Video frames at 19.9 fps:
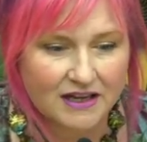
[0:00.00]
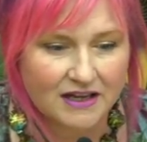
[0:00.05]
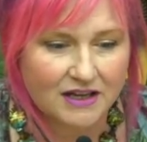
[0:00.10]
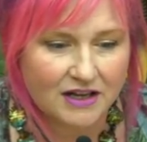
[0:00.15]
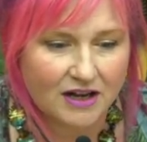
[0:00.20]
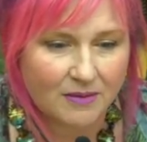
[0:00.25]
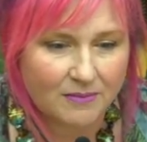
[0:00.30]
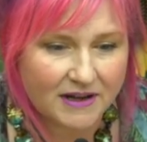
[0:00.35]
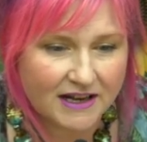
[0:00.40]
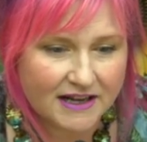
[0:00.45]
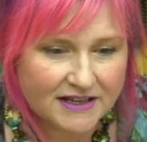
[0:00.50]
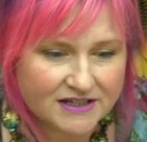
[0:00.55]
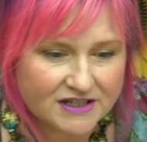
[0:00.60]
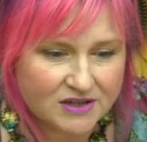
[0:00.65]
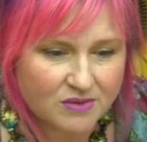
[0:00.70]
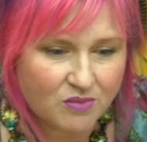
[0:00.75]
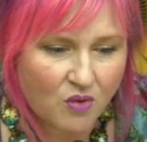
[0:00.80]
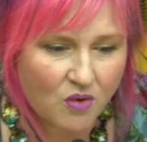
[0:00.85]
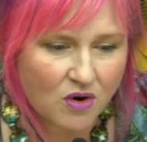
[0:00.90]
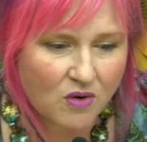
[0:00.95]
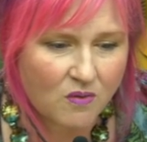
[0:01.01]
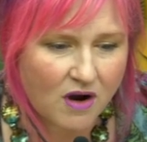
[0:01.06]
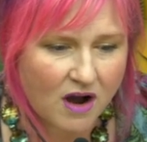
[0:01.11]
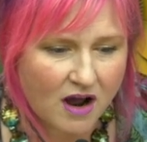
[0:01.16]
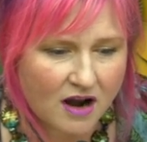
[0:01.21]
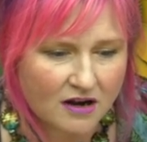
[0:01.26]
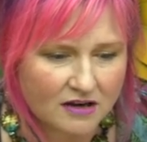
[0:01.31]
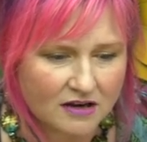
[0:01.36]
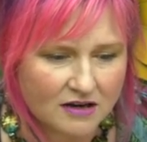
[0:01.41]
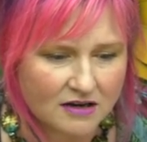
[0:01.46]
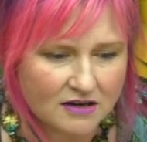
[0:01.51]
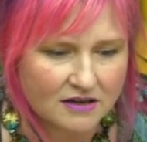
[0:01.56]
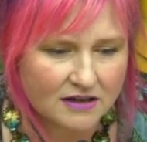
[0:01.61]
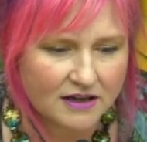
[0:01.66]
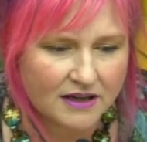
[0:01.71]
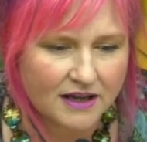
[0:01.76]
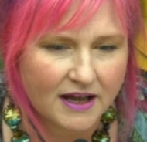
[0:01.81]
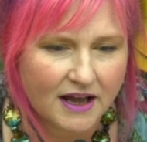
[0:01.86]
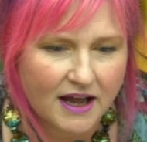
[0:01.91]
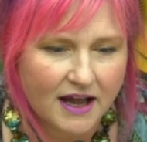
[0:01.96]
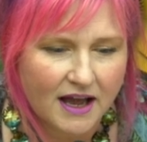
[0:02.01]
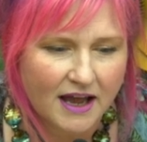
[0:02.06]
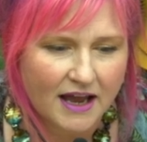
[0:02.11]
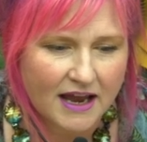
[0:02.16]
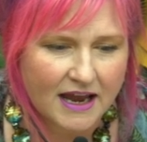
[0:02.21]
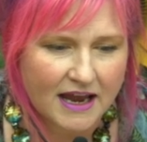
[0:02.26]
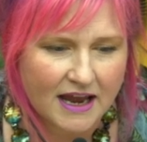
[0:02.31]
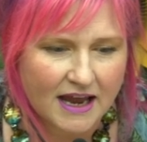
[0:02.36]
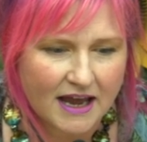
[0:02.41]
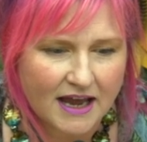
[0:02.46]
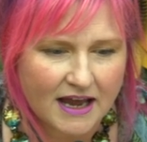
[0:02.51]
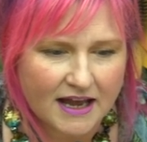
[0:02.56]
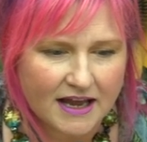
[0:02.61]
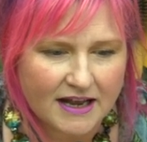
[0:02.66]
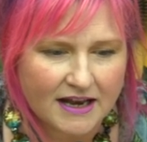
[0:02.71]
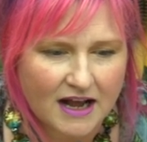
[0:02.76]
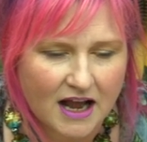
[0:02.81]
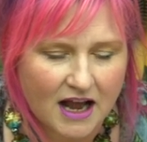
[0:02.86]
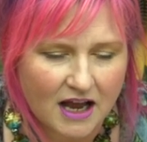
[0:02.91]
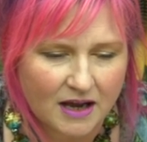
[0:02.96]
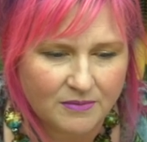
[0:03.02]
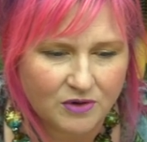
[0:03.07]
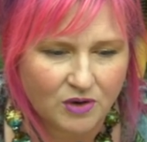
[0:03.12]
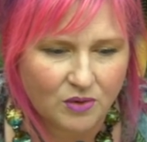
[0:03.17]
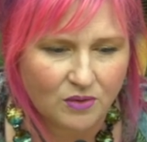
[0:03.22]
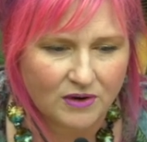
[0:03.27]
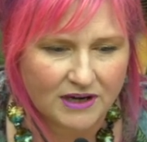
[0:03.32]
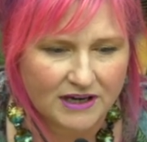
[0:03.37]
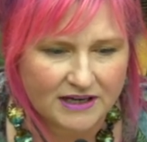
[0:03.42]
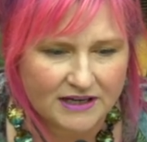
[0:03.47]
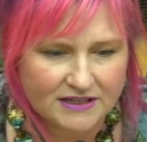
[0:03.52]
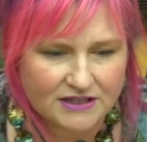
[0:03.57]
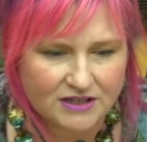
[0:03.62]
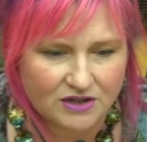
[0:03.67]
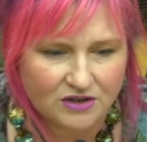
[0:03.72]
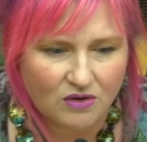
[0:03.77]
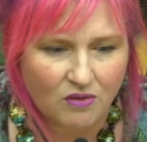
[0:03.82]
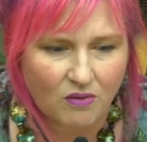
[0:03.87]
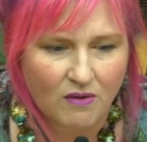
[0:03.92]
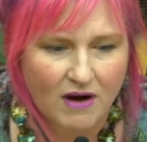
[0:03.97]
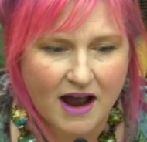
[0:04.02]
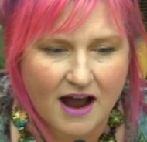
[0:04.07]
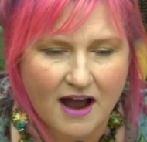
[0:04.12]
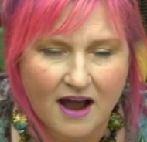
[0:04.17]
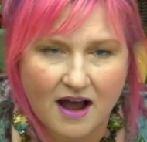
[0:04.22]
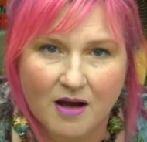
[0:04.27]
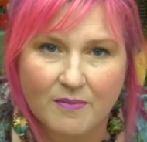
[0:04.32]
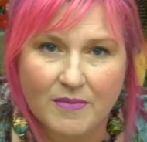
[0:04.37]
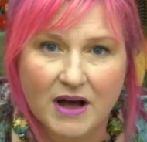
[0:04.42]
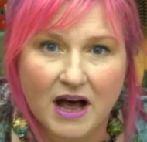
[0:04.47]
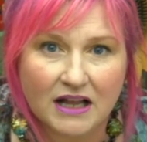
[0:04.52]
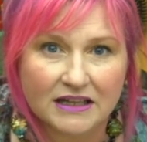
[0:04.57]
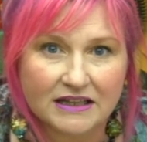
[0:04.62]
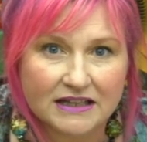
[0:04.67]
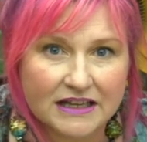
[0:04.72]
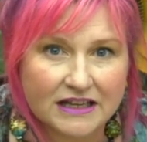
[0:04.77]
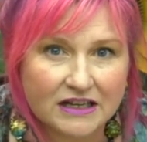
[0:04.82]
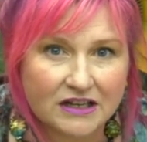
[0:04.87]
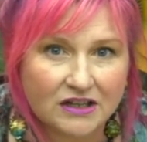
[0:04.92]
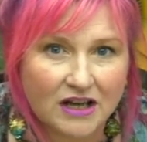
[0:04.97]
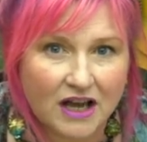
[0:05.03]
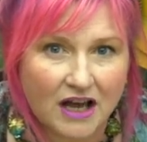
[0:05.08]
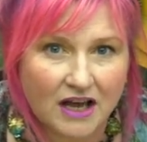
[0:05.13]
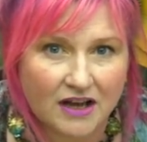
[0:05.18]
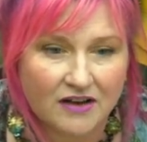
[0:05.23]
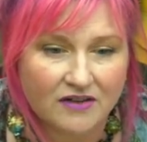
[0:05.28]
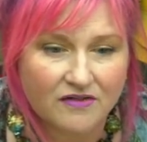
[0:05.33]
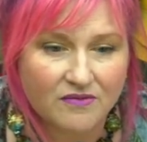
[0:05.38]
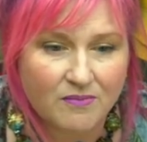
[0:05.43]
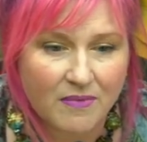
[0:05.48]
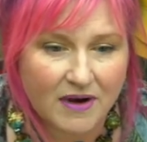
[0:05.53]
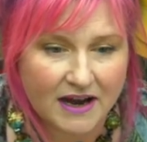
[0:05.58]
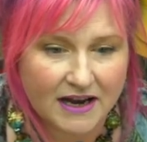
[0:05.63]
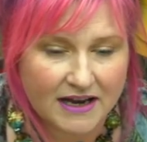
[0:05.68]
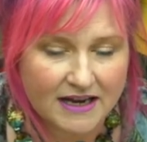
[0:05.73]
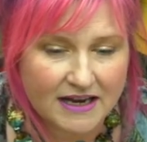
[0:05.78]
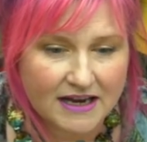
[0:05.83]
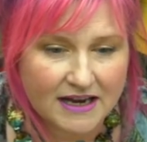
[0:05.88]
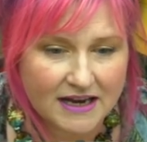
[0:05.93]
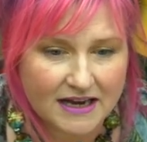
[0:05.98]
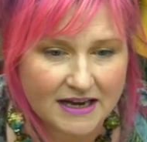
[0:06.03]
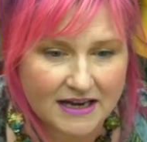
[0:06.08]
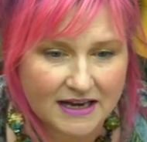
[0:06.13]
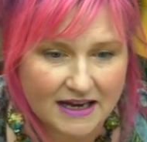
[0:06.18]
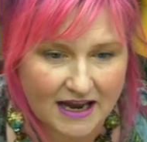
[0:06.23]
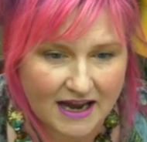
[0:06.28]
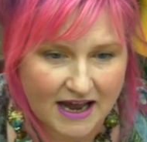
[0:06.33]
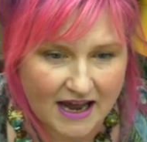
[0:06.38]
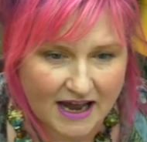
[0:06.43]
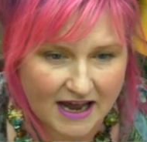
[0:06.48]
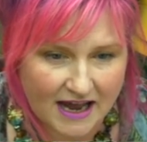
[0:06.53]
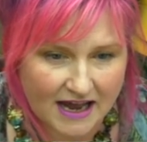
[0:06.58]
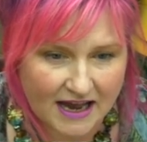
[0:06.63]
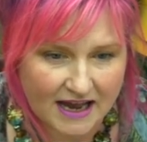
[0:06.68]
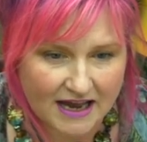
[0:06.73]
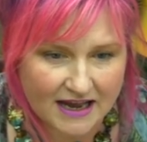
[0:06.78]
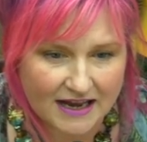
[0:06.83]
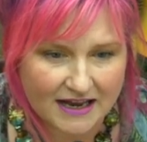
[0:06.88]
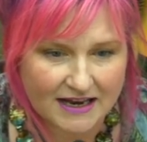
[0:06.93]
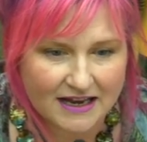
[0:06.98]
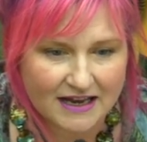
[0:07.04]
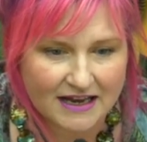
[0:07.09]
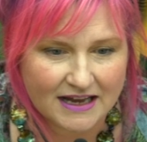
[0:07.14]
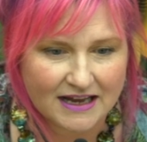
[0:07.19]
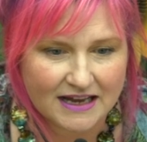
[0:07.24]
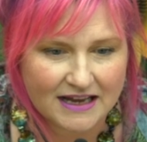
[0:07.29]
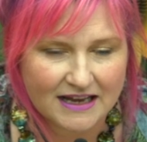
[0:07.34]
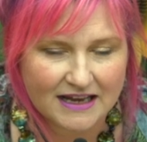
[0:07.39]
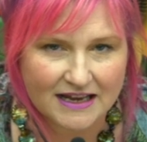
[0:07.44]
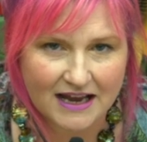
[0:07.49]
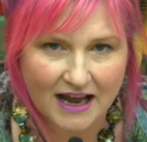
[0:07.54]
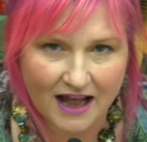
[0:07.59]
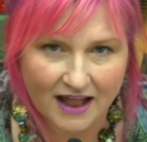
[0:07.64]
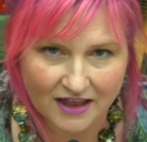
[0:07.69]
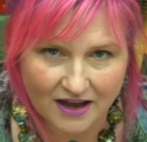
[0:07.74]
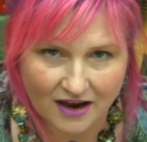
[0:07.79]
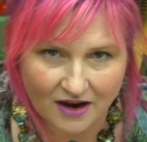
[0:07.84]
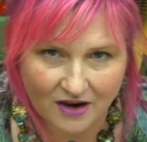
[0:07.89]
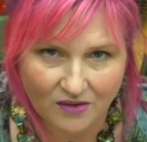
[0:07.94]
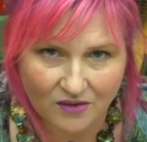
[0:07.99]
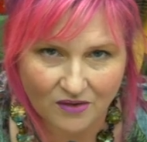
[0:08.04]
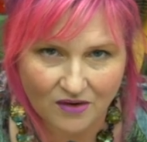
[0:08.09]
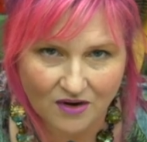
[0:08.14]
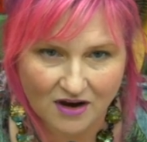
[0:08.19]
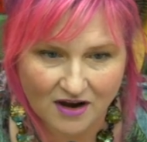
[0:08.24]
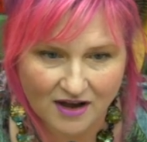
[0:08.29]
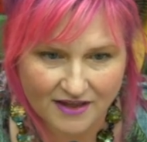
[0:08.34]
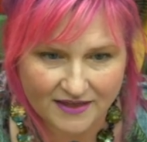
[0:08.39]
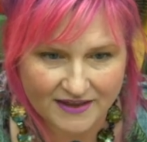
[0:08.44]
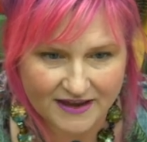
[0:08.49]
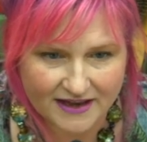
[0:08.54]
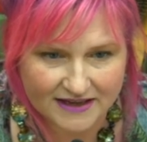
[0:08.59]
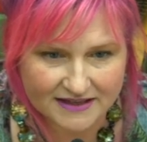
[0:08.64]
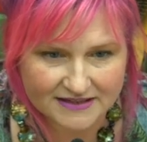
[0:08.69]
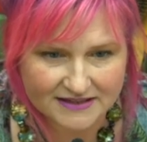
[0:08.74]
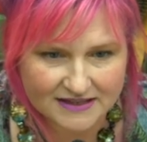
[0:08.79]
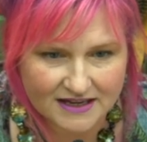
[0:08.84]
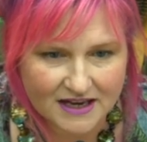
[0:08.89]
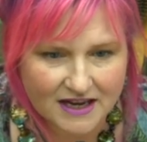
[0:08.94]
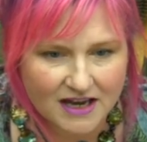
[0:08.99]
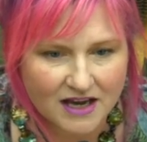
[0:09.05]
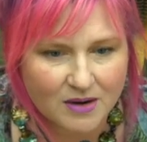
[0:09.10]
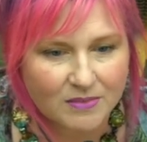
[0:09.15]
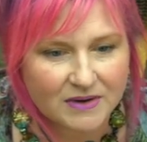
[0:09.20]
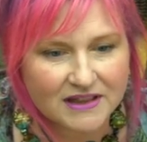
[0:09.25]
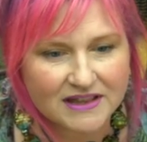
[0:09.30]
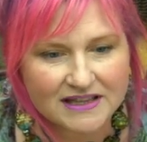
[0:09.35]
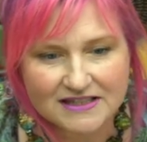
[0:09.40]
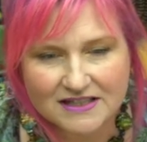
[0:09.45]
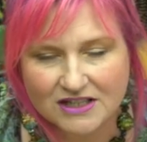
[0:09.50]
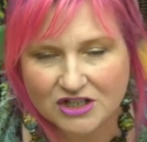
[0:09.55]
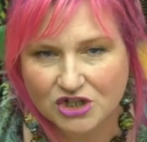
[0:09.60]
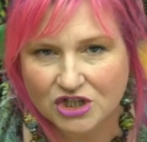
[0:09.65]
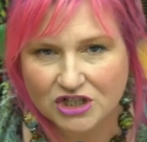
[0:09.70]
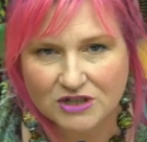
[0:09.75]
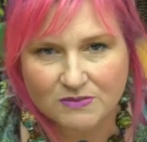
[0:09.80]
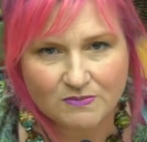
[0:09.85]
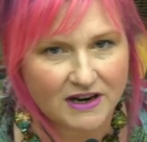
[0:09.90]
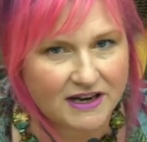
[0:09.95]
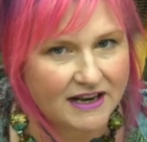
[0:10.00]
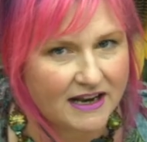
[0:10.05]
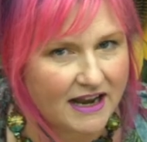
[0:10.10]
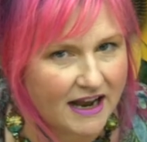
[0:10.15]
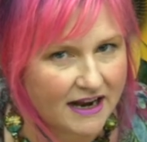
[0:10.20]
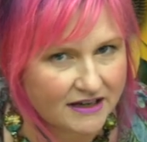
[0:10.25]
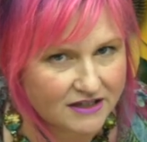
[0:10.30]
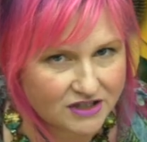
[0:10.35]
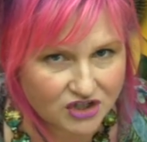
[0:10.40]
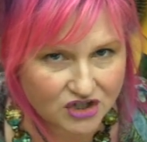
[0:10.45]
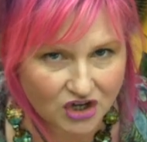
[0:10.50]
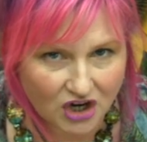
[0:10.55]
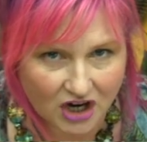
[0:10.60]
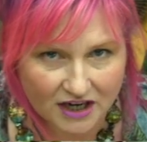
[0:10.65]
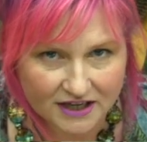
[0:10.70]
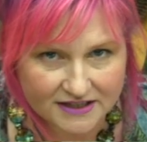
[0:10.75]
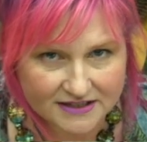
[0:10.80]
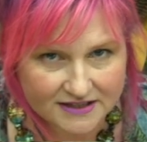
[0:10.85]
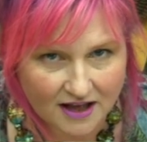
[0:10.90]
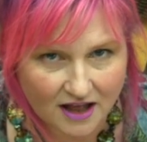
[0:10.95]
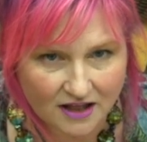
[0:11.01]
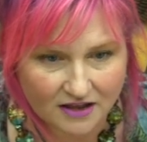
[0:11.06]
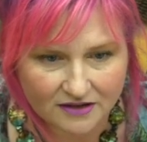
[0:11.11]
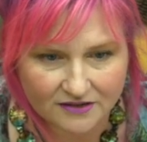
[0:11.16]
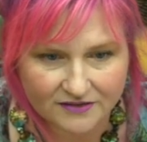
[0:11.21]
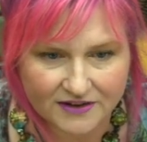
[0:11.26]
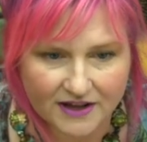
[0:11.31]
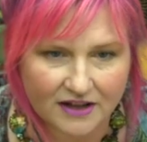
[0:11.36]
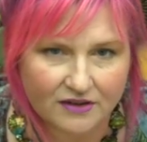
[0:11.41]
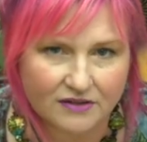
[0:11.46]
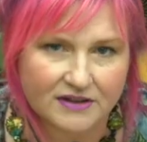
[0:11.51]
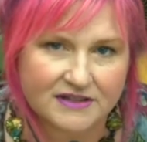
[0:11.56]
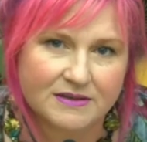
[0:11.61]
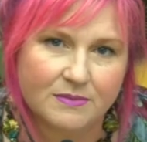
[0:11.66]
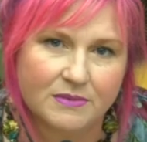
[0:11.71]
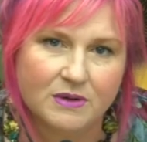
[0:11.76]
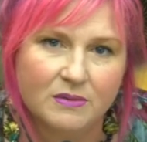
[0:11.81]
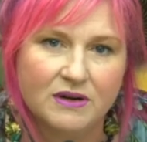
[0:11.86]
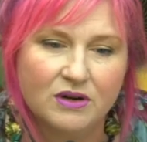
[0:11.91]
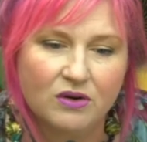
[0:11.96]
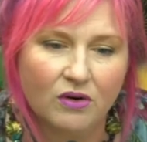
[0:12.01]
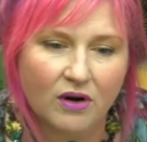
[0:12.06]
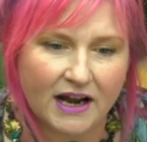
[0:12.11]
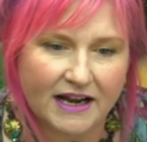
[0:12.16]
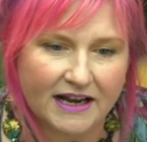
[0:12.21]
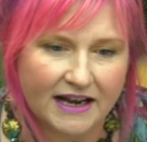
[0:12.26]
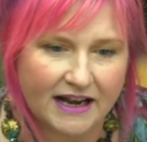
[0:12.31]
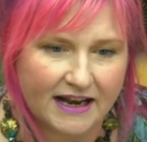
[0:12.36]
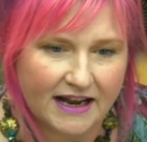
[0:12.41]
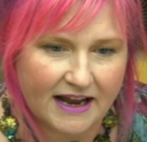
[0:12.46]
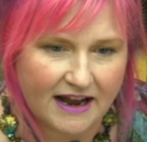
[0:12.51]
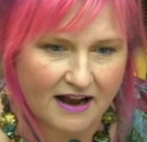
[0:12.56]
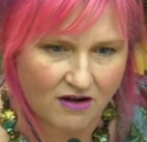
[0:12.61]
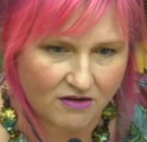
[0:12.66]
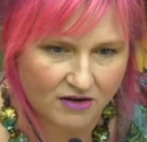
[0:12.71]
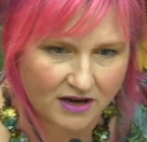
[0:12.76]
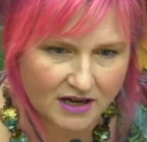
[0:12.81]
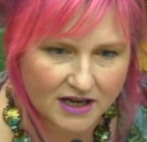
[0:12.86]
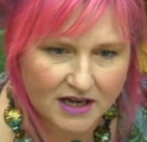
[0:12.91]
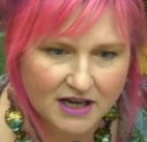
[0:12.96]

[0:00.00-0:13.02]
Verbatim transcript: You know, I'm getting some more water and I'm going to grab a little of my cad yellow on this. But this is just my next darkest color of yellow because I'm going to be gradating out.